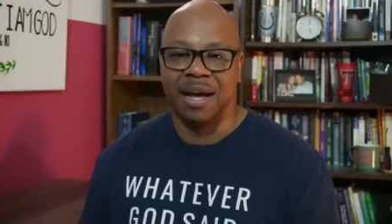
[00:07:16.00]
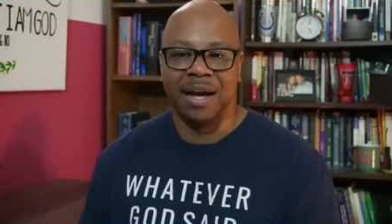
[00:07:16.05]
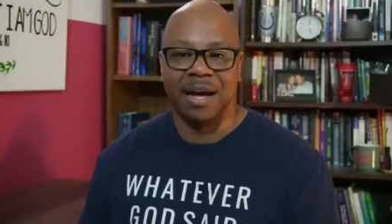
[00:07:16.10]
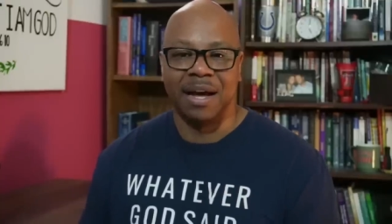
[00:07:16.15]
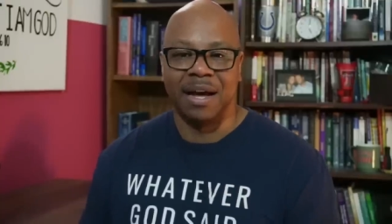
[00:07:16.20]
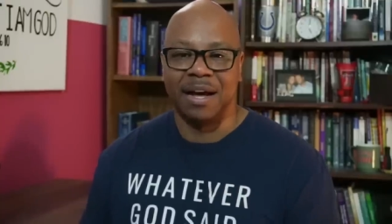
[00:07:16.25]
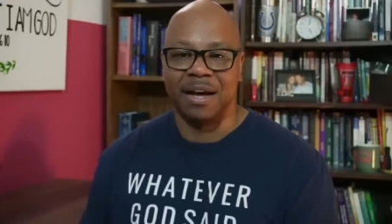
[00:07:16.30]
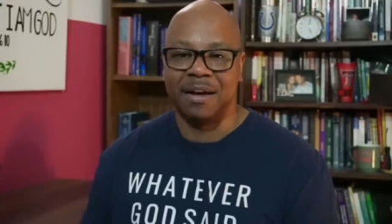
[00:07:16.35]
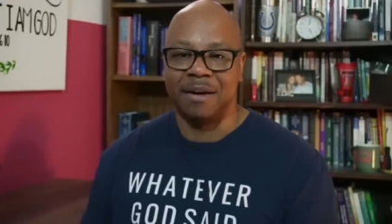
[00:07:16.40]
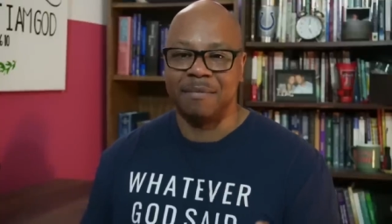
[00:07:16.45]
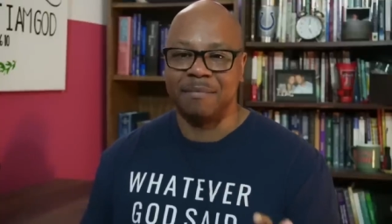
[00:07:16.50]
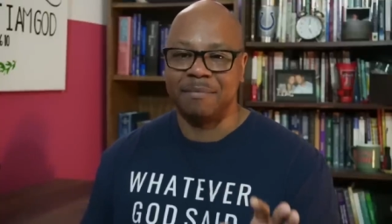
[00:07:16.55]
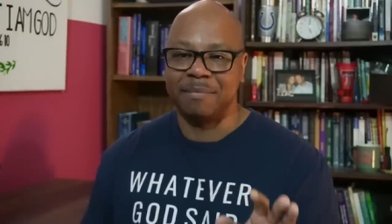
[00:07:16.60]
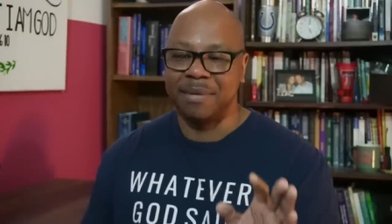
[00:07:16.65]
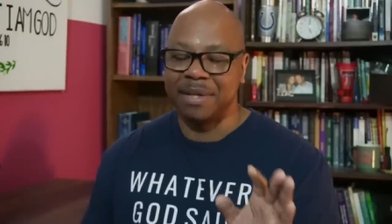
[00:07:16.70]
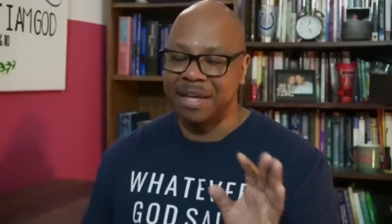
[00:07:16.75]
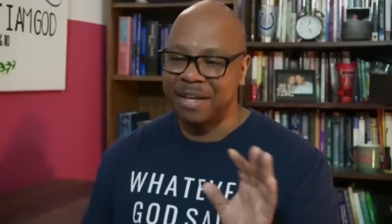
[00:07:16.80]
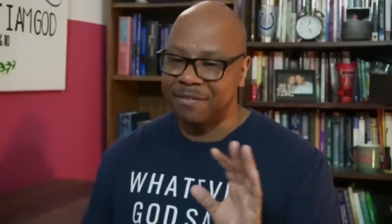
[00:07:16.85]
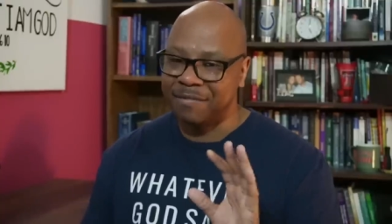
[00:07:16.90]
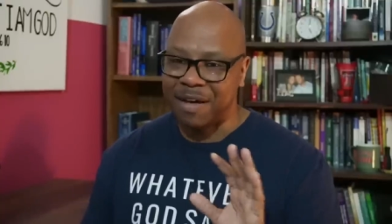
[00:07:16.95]
Um,
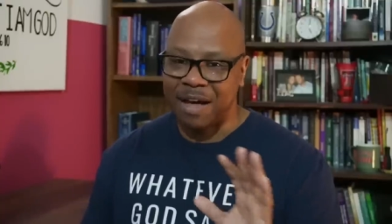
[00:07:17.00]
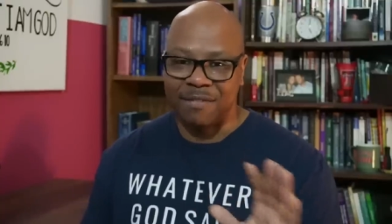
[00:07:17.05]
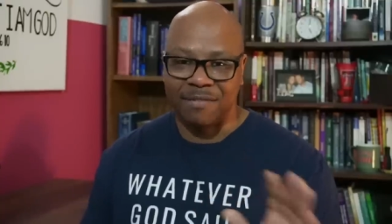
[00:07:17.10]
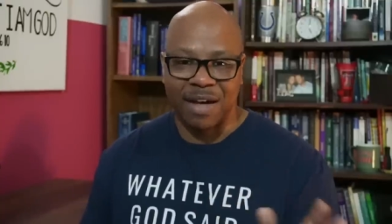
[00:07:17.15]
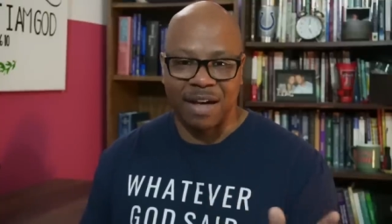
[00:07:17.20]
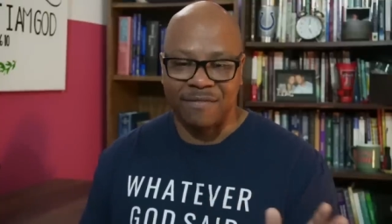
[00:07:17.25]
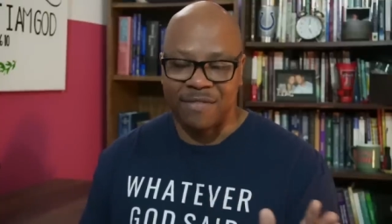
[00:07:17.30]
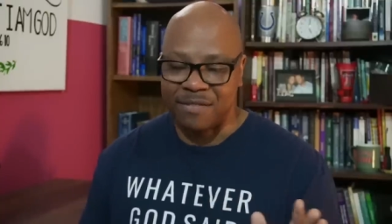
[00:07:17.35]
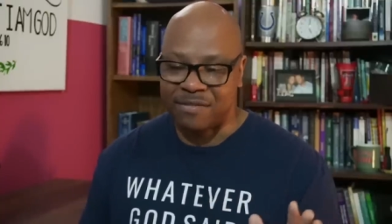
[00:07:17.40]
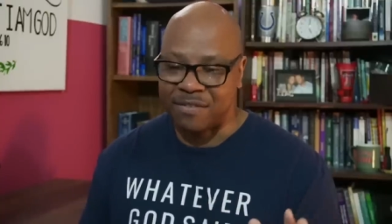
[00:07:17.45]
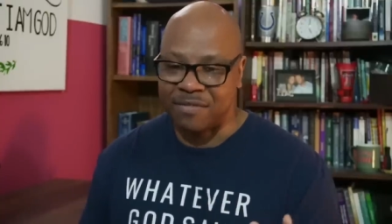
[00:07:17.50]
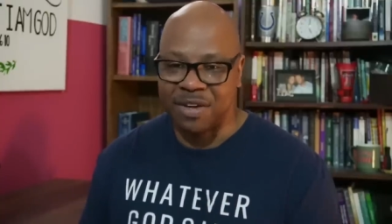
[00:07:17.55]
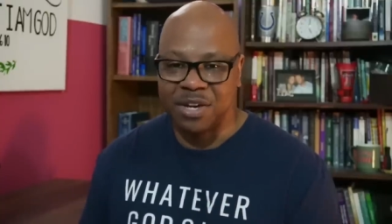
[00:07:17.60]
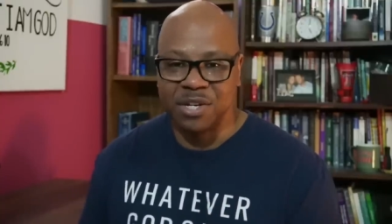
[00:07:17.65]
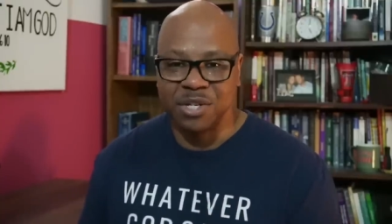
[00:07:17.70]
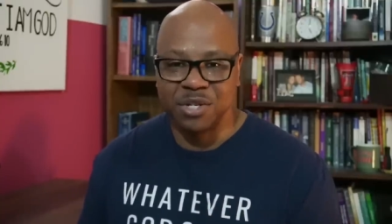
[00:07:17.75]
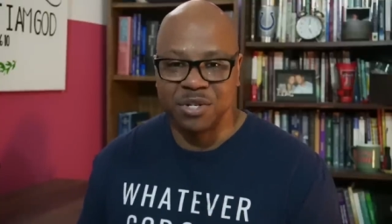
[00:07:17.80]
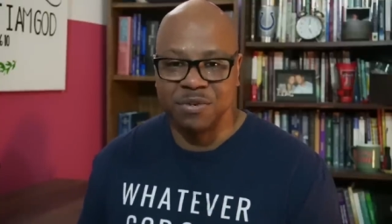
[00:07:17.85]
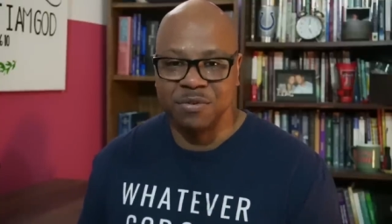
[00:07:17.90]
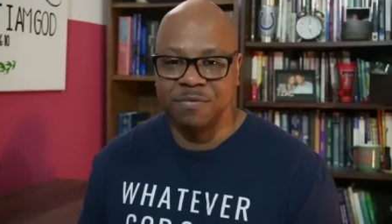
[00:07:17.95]
if I if I've
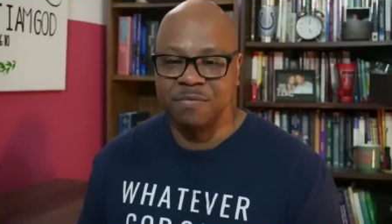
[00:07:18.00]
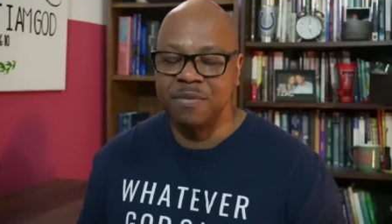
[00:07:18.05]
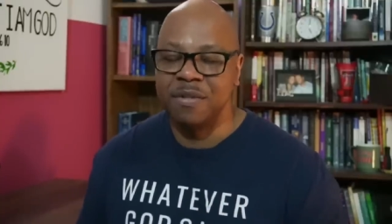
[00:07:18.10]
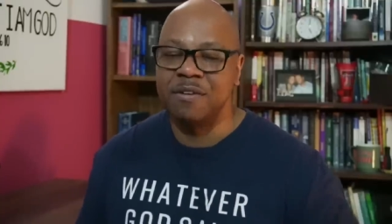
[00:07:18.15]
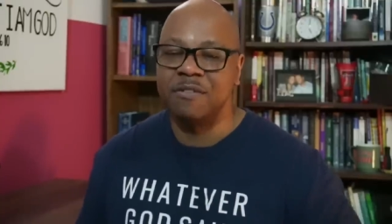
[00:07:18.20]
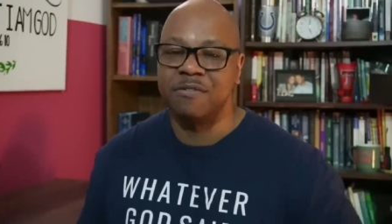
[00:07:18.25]
offended you,